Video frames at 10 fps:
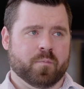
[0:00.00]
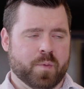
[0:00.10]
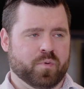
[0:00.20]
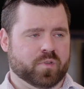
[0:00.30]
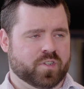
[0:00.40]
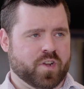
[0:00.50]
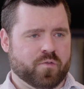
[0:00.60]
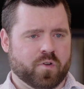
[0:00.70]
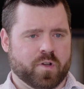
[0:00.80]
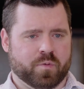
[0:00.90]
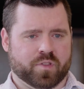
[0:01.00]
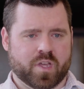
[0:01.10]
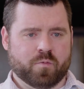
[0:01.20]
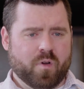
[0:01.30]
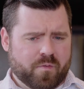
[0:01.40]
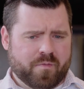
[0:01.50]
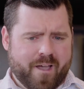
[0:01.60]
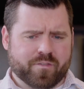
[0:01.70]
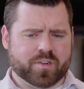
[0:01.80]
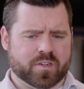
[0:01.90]
people generally will think, well,
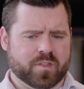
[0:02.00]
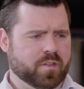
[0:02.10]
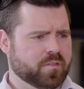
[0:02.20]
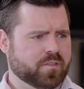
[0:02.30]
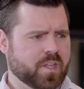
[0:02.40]
averages, that,